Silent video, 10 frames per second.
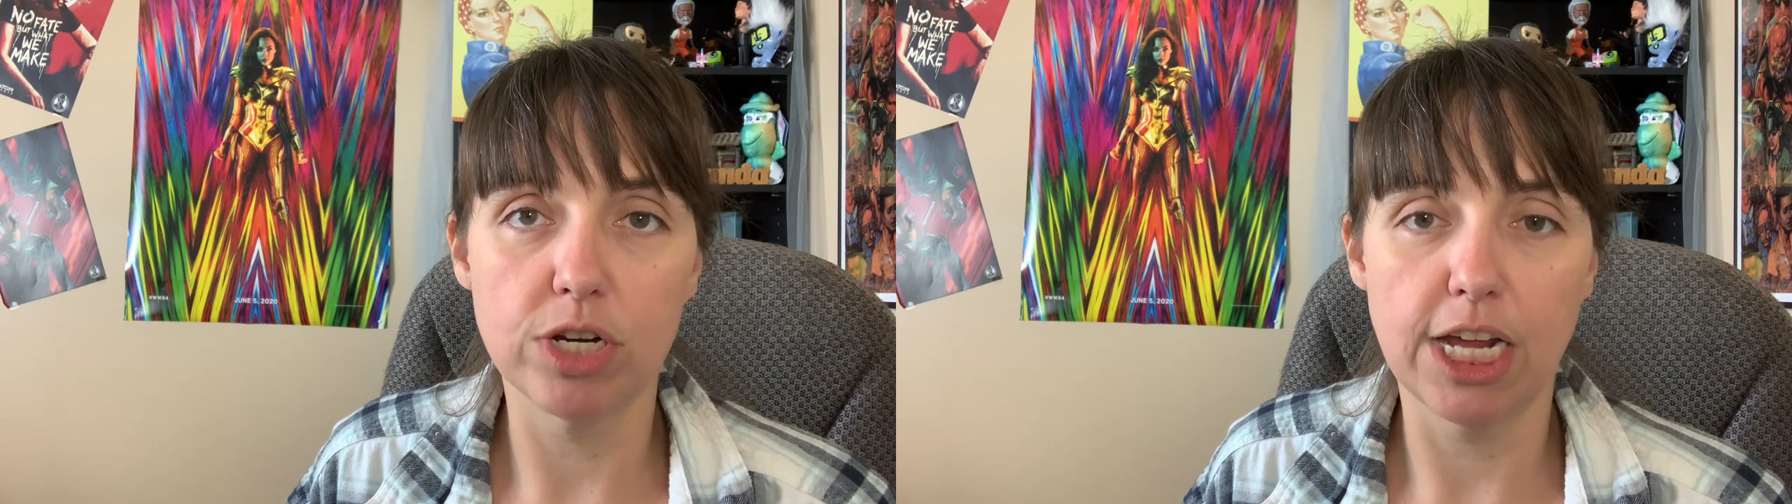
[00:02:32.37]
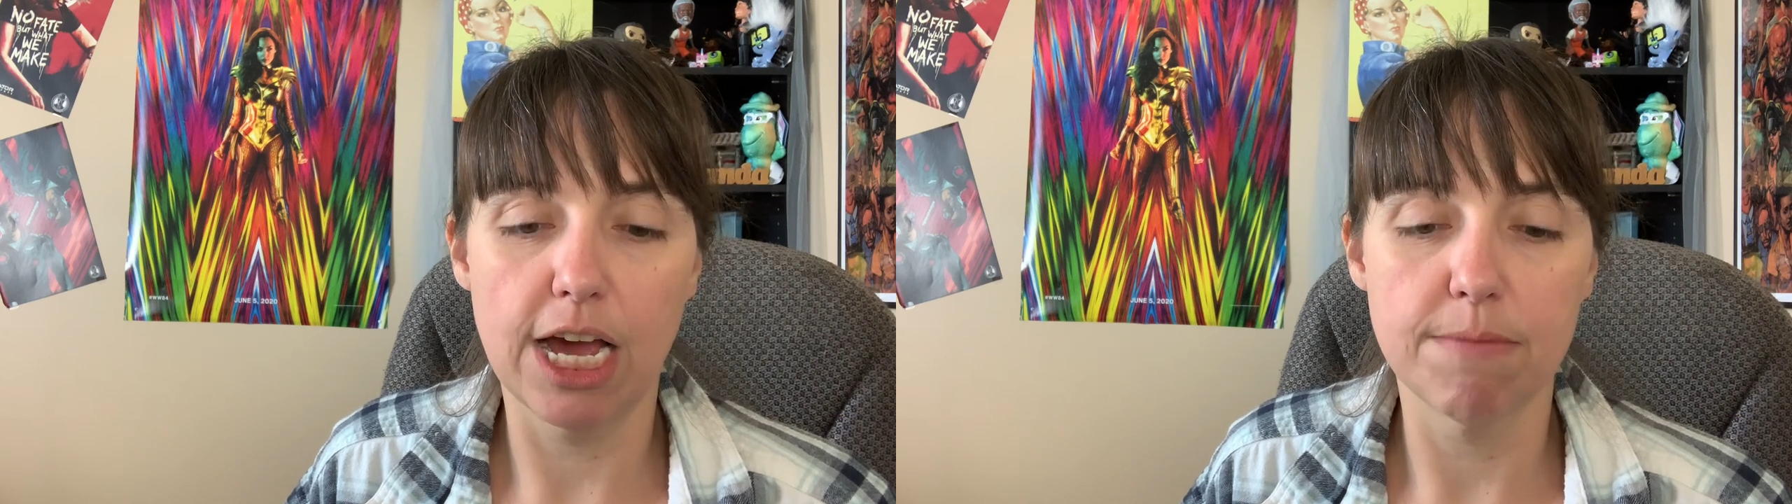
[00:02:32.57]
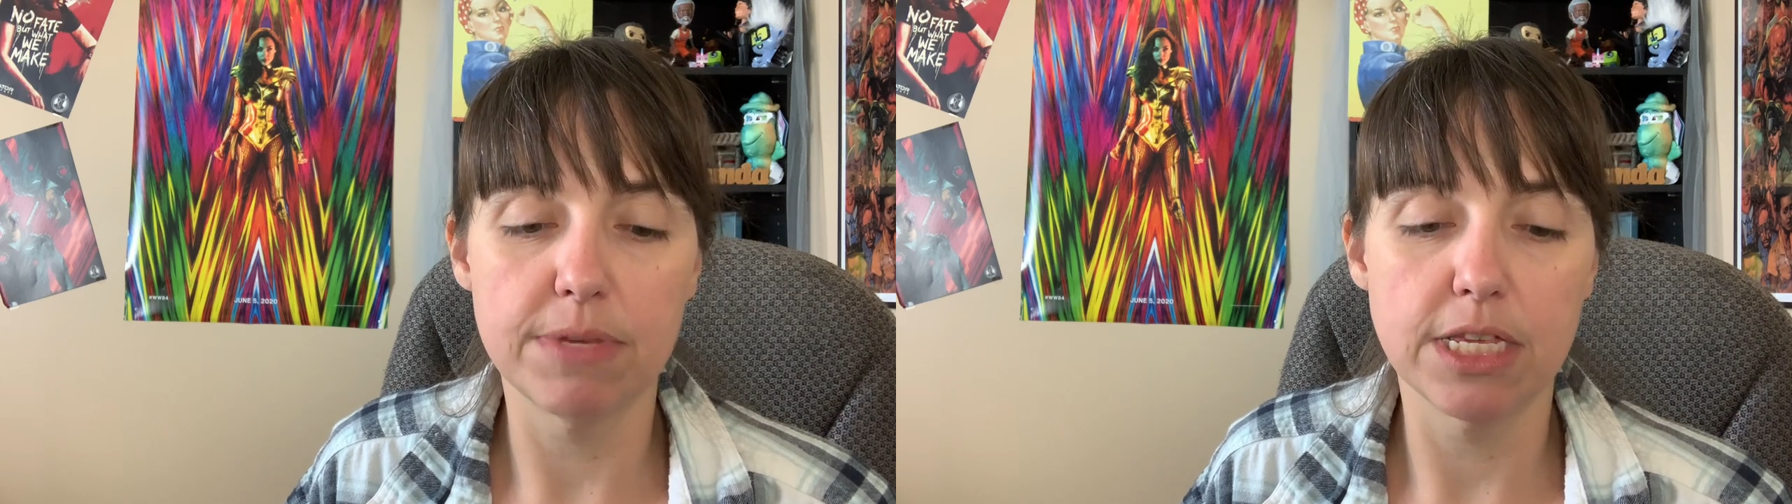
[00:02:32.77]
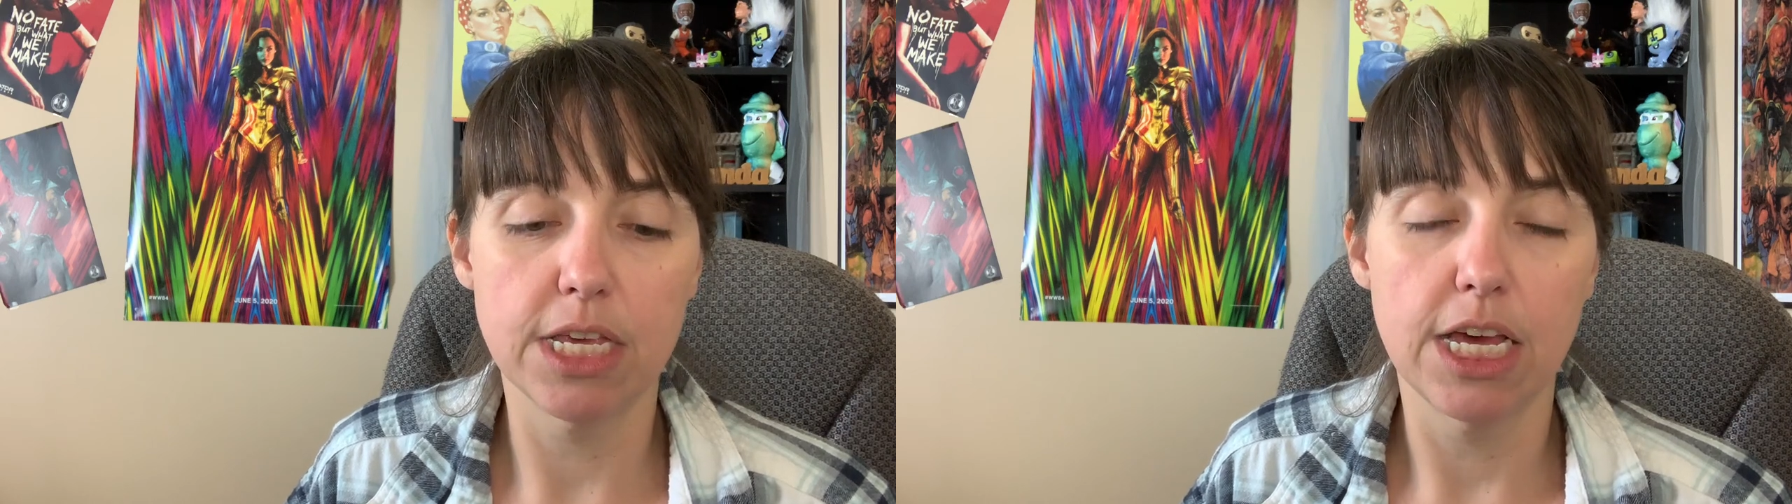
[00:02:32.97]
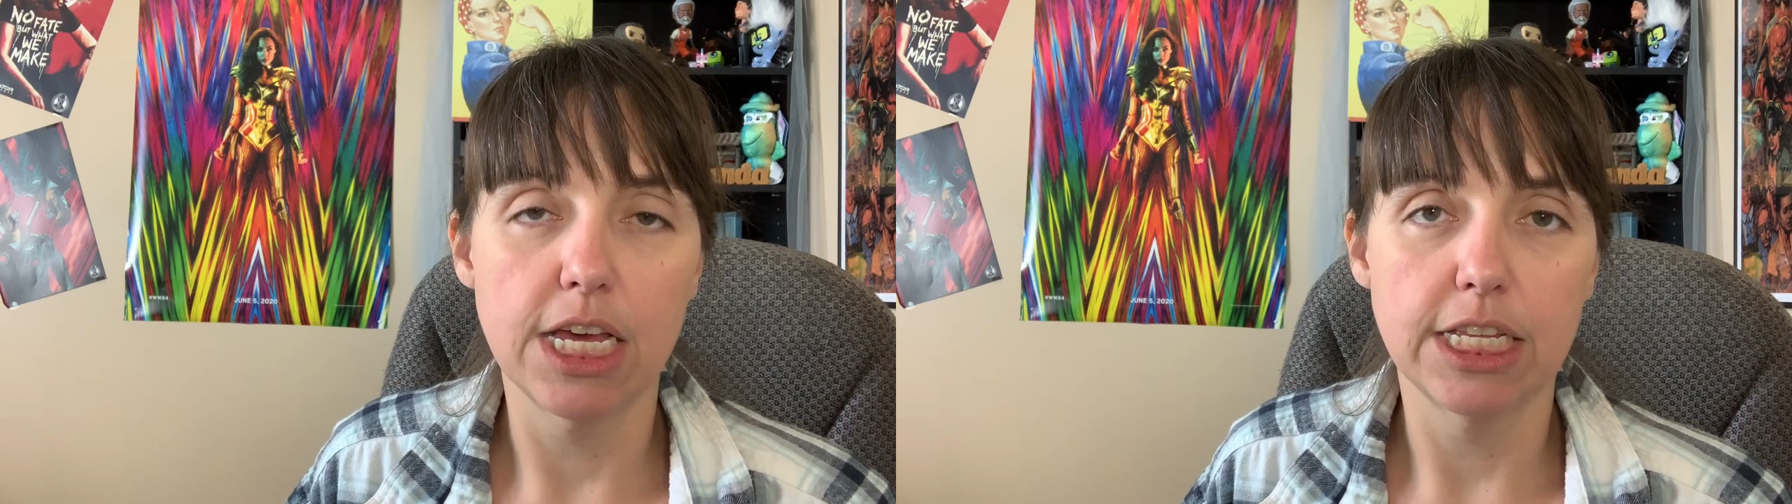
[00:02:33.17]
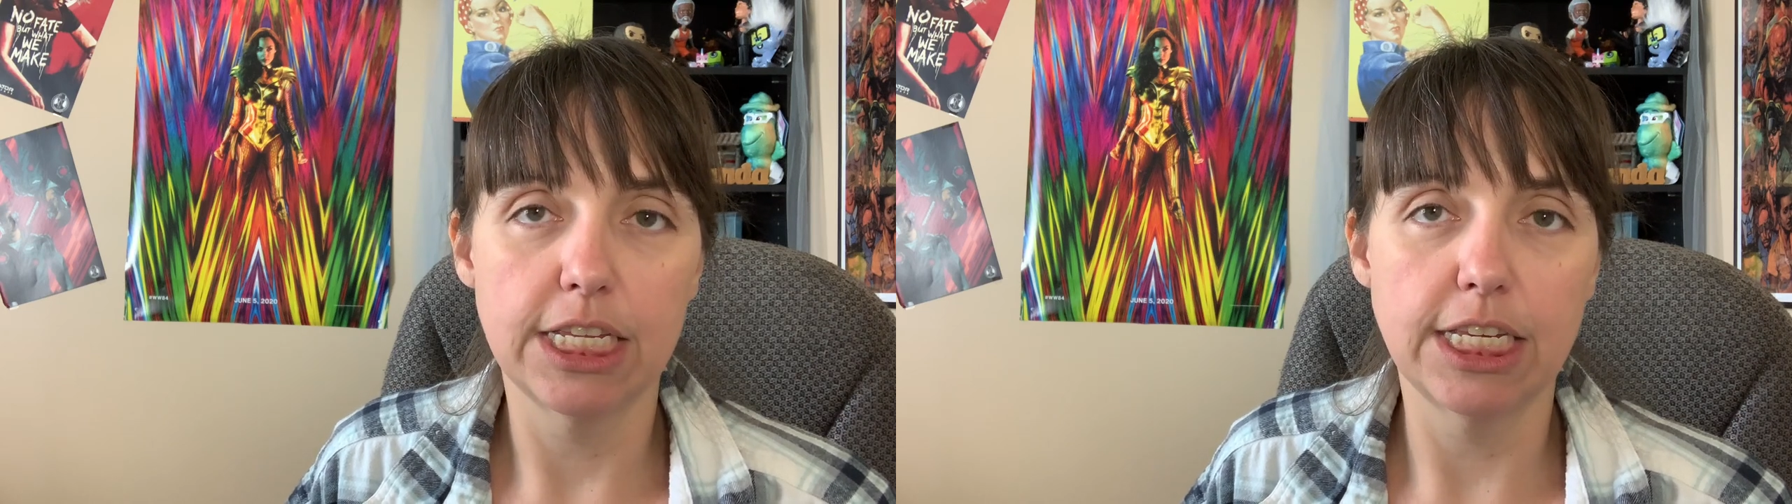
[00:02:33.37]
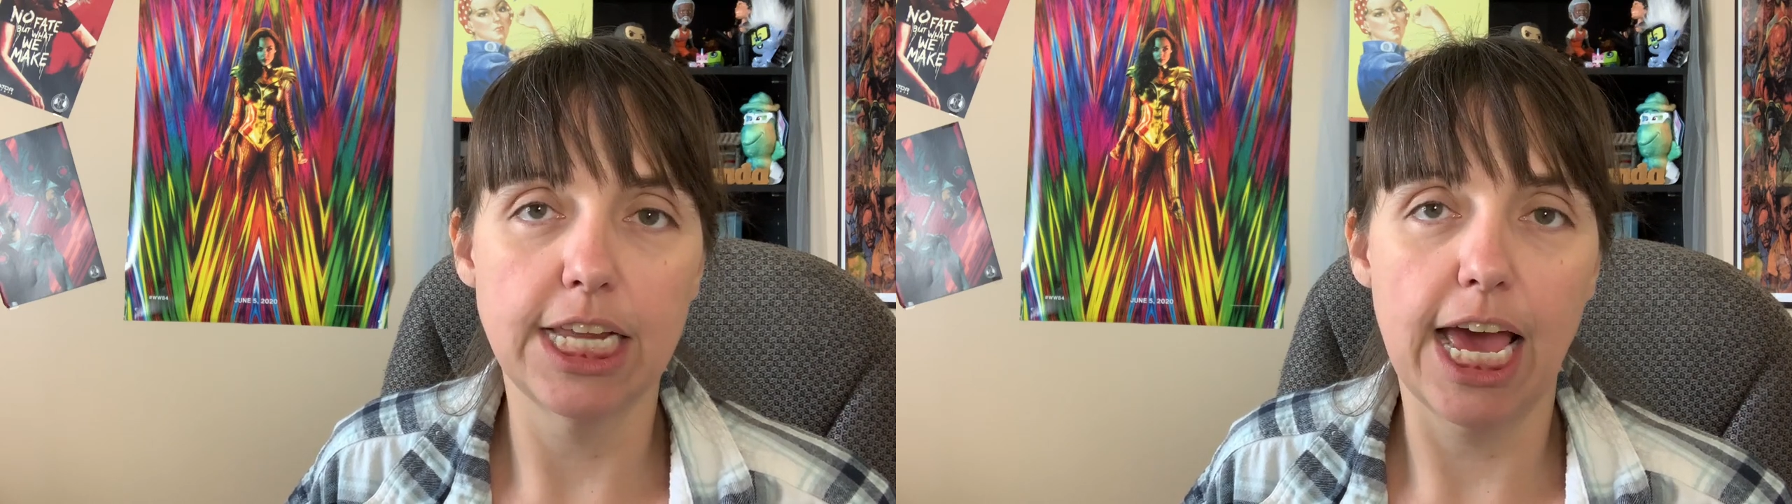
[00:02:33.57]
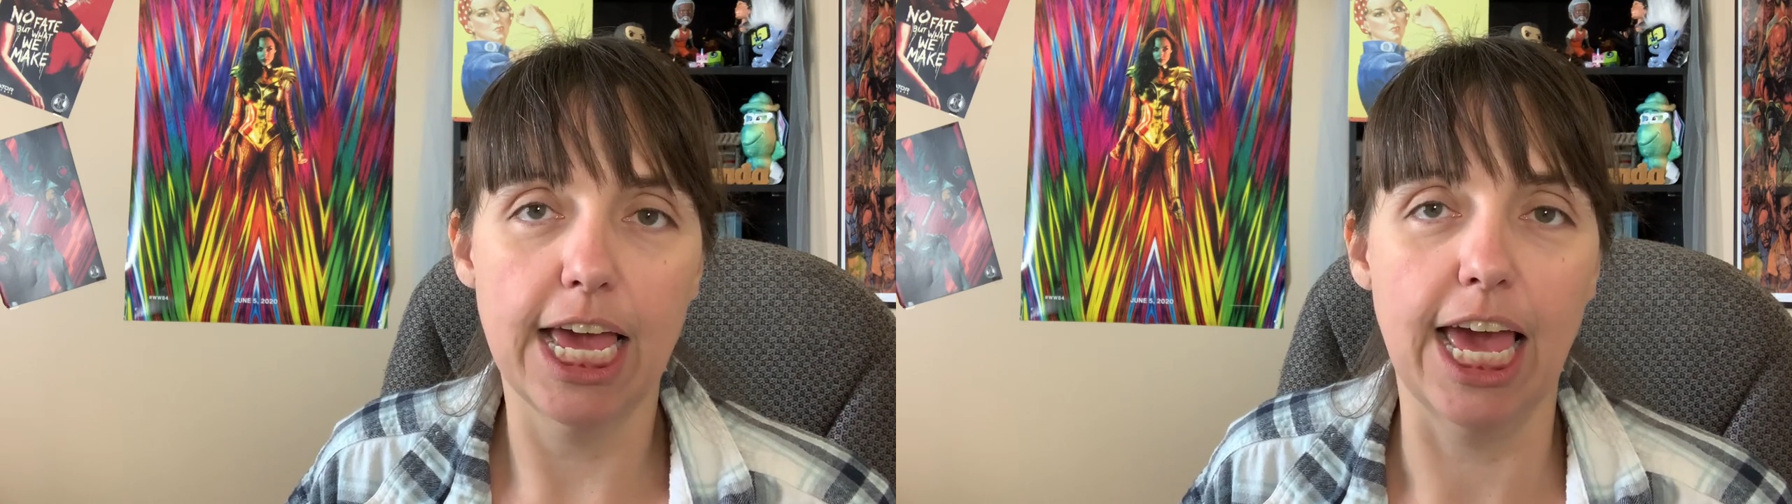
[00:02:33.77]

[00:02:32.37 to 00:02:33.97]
times today.